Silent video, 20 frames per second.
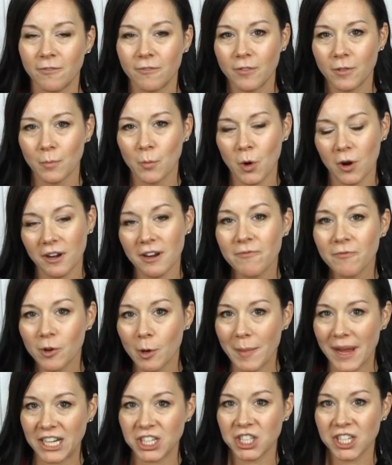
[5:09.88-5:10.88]
For more
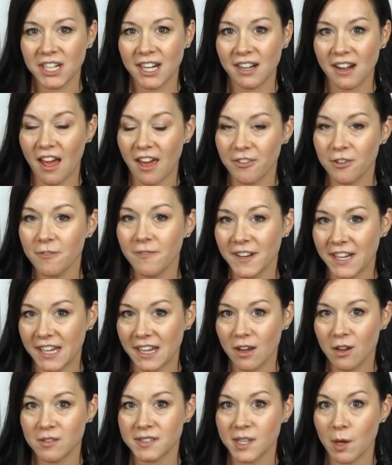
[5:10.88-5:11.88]
information and other
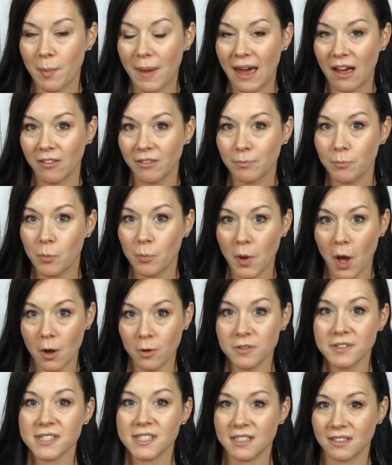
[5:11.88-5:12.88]
videos about
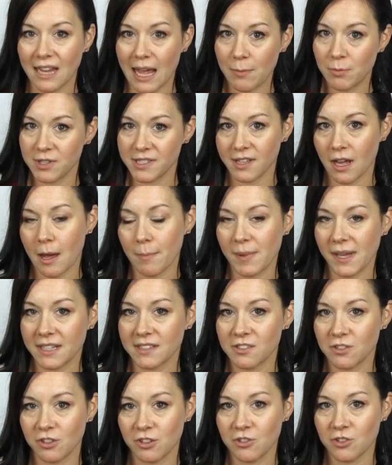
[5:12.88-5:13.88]
post laparoscopic
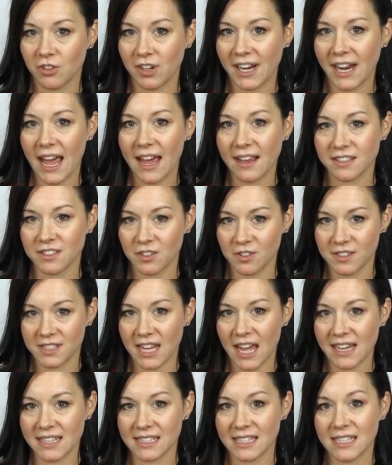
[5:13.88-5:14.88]
surgery
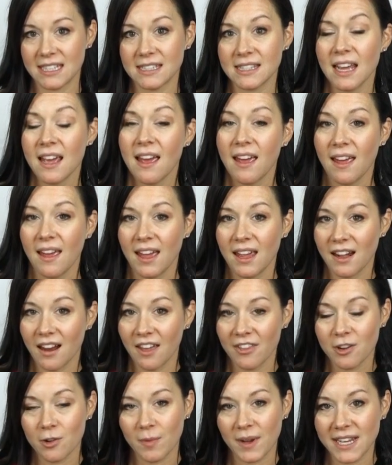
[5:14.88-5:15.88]
exercises and
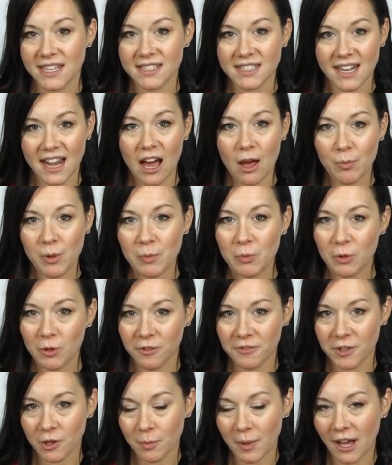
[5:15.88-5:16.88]
other ways to help
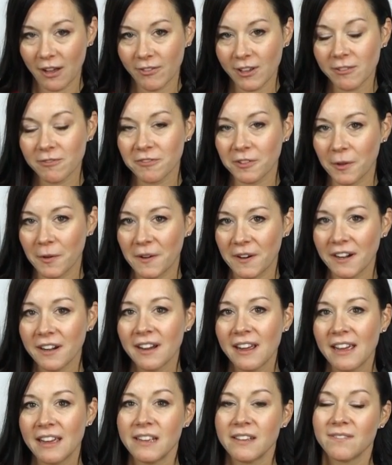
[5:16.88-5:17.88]
improve your pelvic floor,
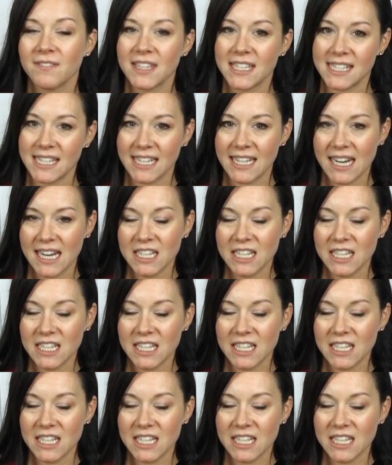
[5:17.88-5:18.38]
visit